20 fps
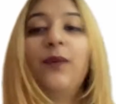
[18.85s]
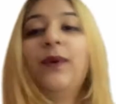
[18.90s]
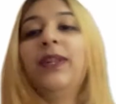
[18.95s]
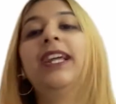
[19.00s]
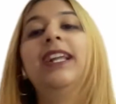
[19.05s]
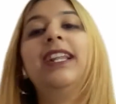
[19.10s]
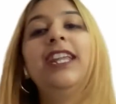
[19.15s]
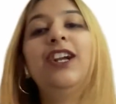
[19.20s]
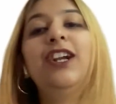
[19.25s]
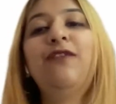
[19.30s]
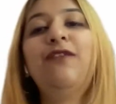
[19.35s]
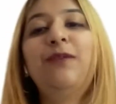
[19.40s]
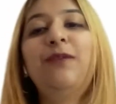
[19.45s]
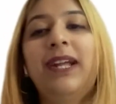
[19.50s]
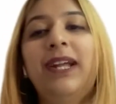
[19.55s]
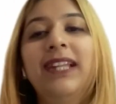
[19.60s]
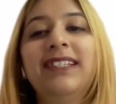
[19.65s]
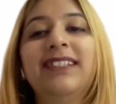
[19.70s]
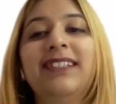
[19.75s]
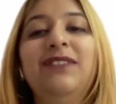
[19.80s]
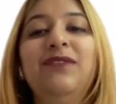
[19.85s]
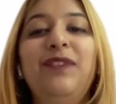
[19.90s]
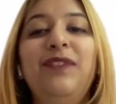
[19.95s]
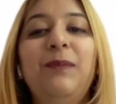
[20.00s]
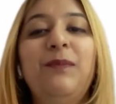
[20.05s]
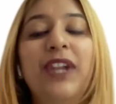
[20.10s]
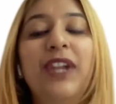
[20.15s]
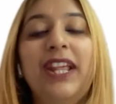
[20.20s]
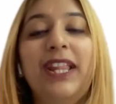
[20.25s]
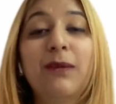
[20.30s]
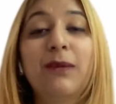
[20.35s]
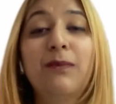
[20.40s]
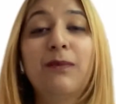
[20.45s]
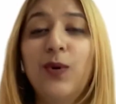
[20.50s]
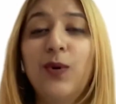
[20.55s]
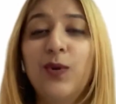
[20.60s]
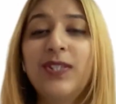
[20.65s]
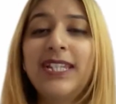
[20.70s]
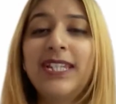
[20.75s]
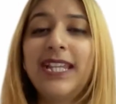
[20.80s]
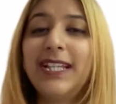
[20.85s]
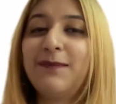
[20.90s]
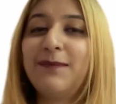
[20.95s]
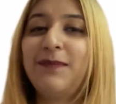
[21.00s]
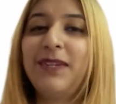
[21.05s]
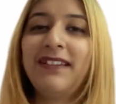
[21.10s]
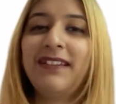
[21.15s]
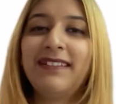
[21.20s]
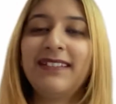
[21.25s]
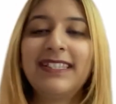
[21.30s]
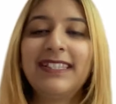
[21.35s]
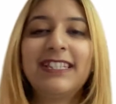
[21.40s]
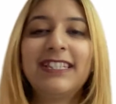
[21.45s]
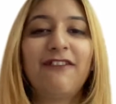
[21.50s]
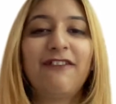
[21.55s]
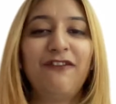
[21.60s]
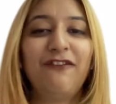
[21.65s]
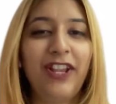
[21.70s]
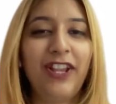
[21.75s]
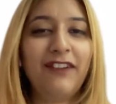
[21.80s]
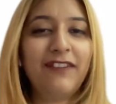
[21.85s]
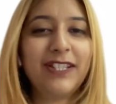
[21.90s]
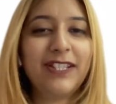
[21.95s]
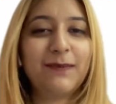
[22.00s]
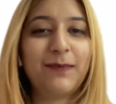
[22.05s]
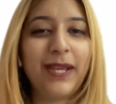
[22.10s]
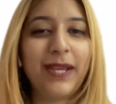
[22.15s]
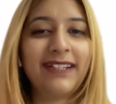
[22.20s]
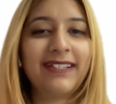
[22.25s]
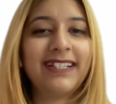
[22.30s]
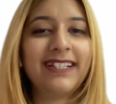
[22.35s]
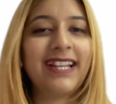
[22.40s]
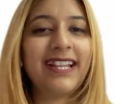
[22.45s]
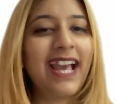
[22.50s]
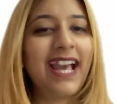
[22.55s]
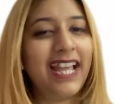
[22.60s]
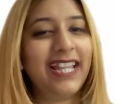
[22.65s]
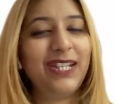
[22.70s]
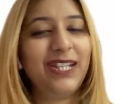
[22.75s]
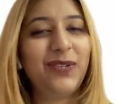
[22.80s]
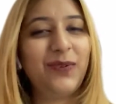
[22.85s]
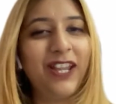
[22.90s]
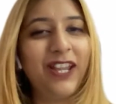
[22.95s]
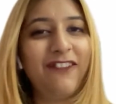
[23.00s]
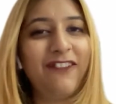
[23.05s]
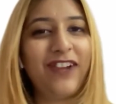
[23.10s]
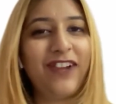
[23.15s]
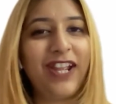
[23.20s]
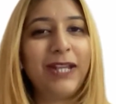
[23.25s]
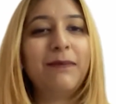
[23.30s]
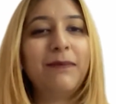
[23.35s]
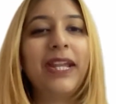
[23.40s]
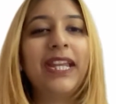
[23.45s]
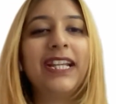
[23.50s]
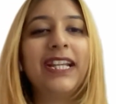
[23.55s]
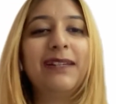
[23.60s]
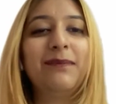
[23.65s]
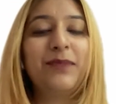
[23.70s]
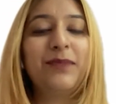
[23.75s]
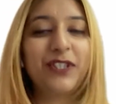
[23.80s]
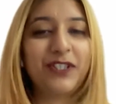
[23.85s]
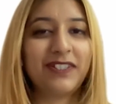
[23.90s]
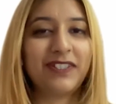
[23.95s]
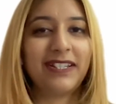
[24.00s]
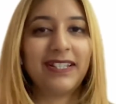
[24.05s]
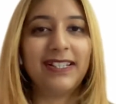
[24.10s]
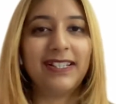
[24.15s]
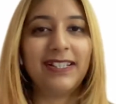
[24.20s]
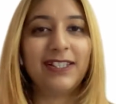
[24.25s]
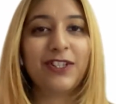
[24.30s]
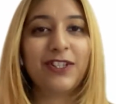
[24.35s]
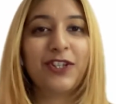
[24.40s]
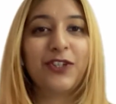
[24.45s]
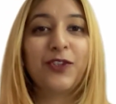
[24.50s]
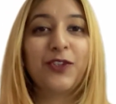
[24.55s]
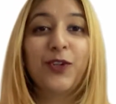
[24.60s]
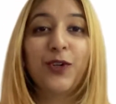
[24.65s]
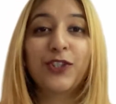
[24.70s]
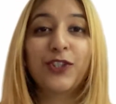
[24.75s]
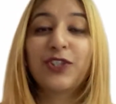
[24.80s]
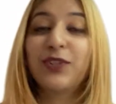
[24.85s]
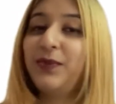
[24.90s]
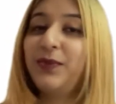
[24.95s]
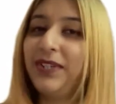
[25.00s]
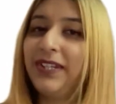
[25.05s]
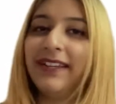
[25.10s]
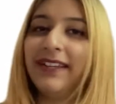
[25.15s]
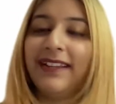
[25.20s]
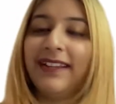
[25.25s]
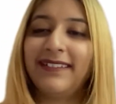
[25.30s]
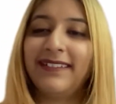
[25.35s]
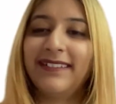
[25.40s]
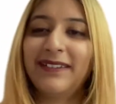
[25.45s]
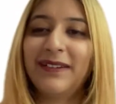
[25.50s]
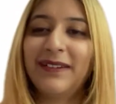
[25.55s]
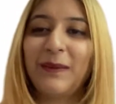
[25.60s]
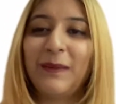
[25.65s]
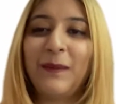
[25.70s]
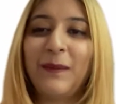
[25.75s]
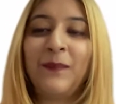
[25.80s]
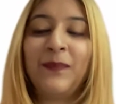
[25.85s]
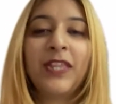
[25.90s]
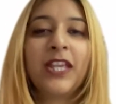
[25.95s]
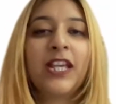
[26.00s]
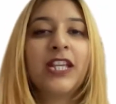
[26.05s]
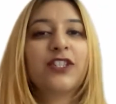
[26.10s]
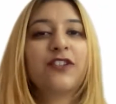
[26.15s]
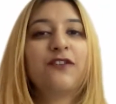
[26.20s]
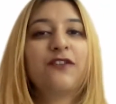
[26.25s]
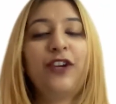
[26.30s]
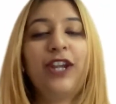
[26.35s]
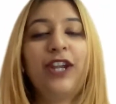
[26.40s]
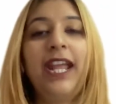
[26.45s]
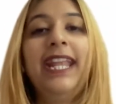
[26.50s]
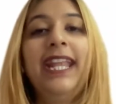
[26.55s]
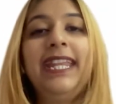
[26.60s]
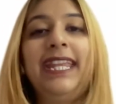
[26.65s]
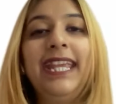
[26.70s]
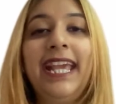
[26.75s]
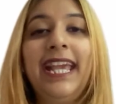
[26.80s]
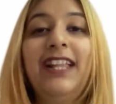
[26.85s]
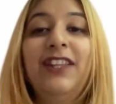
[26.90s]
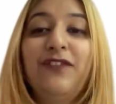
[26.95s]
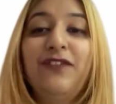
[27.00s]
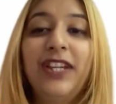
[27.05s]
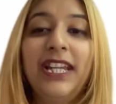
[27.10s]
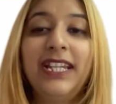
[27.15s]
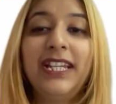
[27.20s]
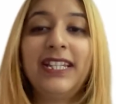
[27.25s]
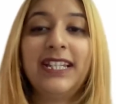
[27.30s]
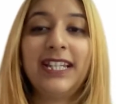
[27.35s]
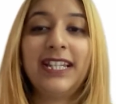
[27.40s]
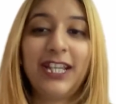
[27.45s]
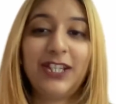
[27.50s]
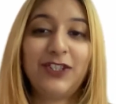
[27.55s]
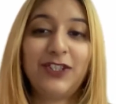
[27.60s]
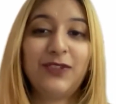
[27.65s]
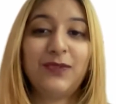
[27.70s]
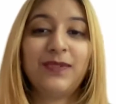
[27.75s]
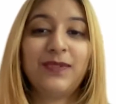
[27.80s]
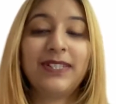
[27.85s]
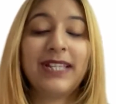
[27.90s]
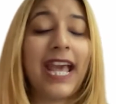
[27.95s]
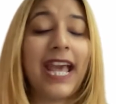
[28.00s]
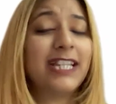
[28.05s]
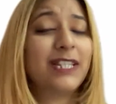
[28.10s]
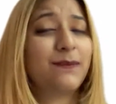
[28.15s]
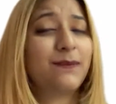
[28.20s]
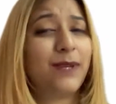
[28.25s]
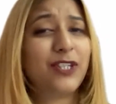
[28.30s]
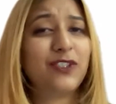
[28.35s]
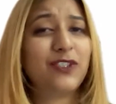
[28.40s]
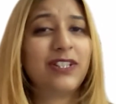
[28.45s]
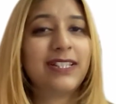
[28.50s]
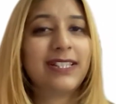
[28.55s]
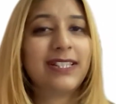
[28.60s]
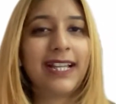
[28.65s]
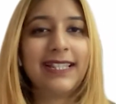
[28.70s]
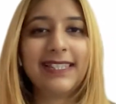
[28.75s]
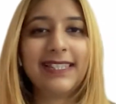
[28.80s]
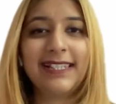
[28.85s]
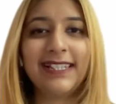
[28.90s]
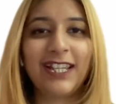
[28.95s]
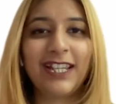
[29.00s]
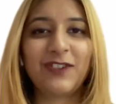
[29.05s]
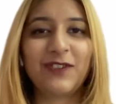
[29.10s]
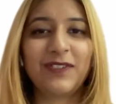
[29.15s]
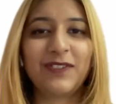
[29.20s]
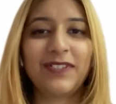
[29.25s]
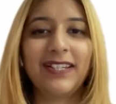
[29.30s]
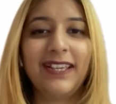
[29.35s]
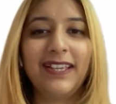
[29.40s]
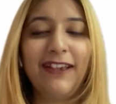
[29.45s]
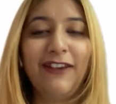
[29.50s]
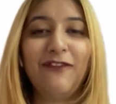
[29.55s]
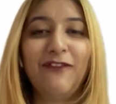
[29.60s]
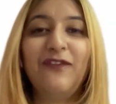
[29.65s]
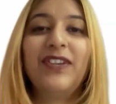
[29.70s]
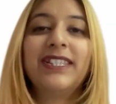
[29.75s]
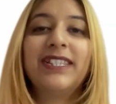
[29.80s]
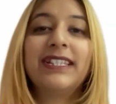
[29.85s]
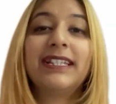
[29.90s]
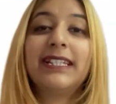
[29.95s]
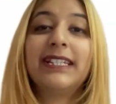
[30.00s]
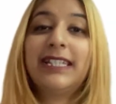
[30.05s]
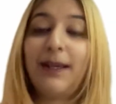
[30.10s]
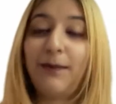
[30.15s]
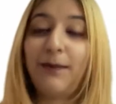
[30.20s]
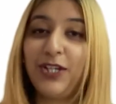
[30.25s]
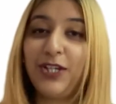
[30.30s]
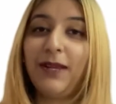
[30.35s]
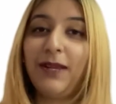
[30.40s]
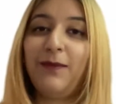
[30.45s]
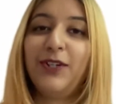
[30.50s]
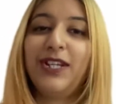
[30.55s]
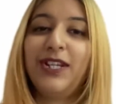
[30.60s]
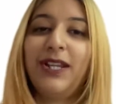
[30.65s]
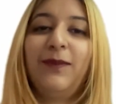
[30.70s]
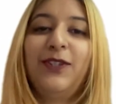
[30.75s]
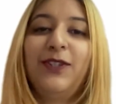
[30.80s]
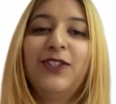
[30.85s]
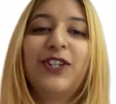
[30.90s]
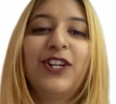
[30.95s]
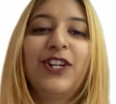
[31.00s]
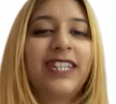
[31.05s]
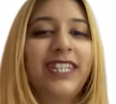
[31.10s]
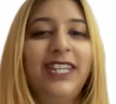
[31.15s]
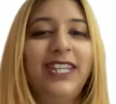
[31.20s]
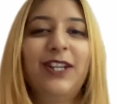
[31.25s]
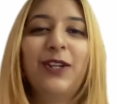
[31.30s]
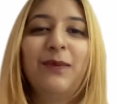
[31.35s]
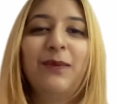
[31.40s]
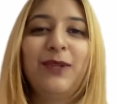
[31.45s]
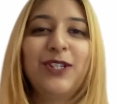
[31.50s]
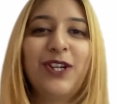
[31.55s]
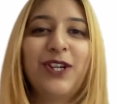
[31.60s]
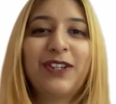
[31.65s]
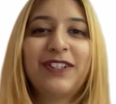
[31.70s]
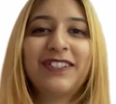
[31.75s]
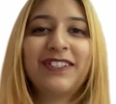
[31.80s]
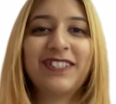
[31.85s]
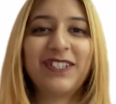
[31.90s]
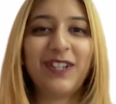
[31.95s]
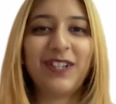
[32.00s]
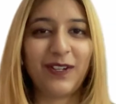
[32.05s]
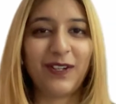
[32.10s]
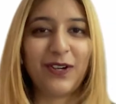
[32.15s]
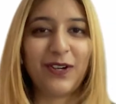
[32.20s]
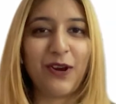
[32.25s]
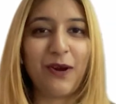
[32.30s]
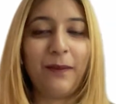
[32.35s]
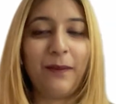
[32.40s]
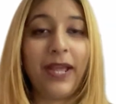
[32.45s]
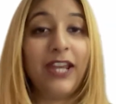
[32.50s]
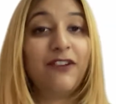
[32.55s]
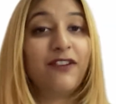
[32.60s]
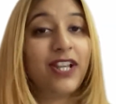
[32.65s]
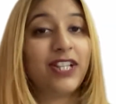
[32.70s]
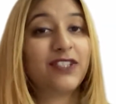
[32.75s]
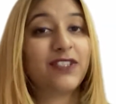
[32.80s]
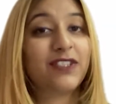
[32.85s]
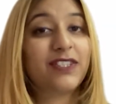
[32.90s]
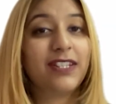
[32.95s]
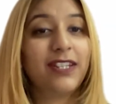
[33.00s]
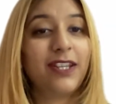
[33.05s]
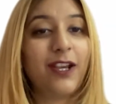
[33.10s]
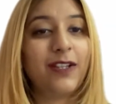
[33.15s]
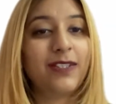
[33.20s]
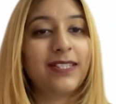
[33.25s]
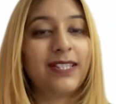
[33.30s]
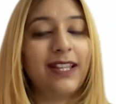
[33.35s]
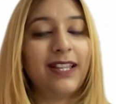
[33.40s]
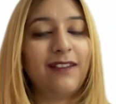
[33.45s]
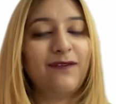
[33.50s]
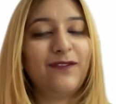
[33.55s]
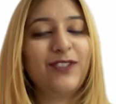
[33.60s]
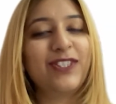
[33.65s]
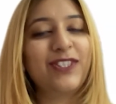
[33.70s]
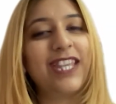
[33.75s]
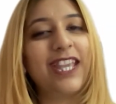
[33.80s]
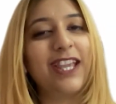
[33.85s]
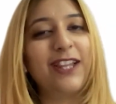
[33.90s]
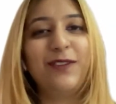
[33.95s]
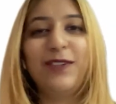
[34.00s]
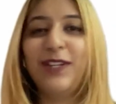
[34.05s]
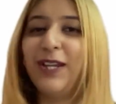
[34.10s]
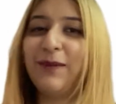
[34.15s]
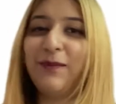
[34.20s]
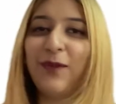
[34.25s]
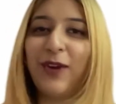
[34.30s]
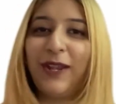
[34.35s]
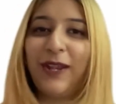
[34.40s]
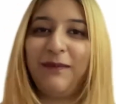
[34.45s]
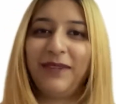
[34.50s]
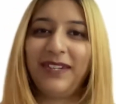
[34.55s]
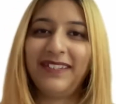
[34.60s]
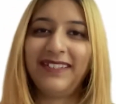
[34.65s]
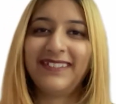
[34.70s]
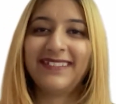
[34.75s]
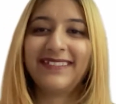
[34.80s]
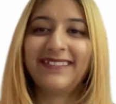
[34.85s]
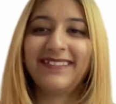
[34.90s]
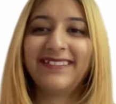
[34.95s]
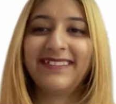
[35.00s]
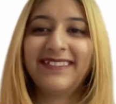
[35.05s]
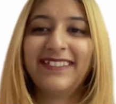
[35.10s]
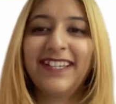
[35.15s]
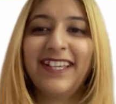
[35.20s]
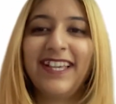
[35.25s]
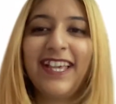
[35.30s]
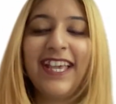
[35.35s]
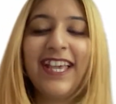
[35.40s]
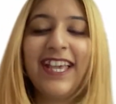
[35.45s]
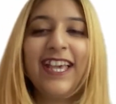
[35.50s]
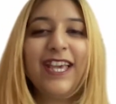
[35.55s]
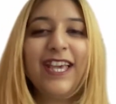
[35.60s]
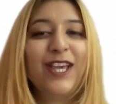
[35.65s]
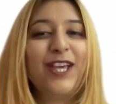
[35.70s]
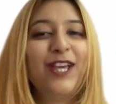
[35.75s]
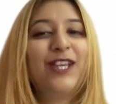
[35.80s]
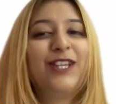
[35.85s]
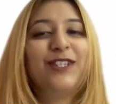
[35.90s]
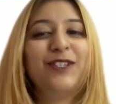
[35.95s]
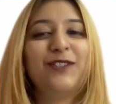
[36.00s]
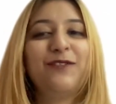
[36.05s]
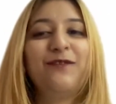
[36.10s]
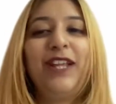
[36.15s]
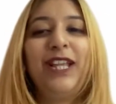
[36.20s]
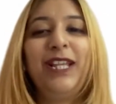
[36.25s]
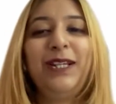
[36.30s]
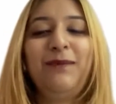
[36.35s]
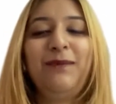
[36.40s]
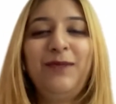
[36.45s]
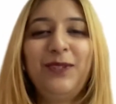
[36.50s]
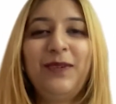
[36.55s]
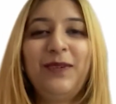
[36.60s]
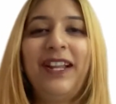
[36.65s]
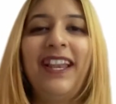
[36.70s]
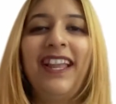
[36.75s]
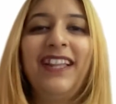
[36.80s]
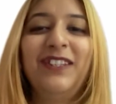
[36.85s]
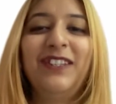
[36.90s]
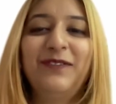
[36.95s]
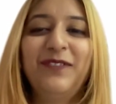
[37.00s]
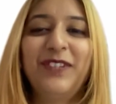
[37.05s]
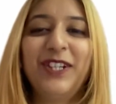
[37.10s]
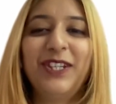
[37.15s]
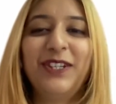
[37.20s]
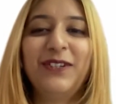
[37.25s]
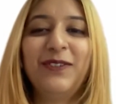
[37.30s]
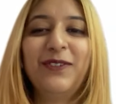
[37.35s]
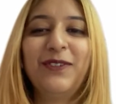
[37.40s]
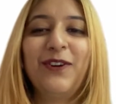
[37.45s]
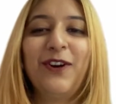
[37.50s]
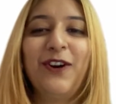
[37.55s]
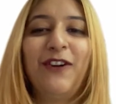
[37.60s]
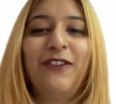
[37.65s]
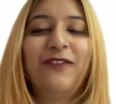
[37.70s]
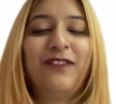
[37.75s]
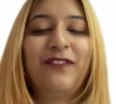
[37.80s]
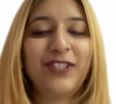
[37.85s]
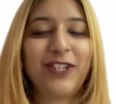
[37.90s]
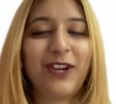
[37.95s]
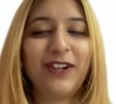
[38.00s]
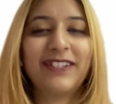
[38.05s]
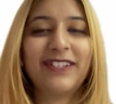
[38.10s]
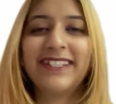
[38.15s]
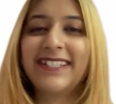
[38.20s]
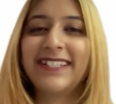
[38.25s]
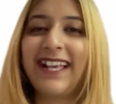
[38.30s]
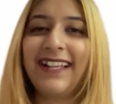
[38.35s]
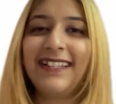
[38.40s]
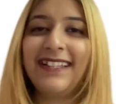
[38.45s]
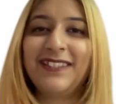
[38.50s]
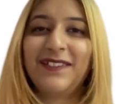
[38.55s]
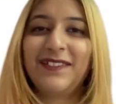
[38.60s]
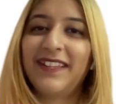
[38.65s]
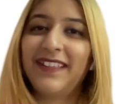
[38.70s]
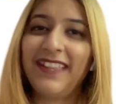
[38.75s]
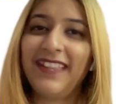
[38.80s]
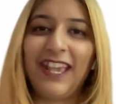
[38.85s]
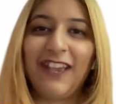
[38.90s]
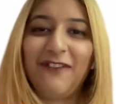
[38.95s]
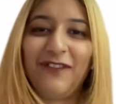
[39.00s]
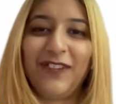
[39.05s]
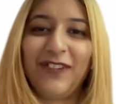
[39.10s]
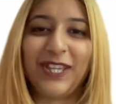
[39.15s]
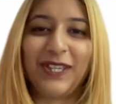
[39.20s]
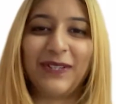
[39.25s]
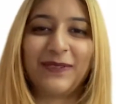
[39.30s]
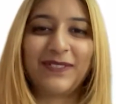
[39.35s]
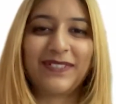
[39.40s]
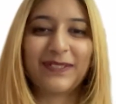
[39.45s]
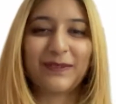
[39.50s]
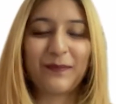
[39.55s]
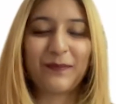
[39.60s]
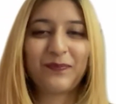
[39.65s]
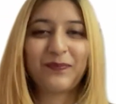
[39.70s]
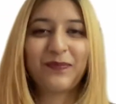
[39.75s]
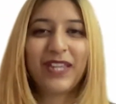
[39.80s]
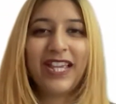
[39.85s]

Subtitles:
With a click of a button, we bring the most experienced, well-respected, highly qualified medical personnel to those who need it. So for any health-related issues and specialist consultation, visit www.eglobaldoctors.com and register yourself to schedule an appointment. So welcome to another video of Doctors Answering the FAQs.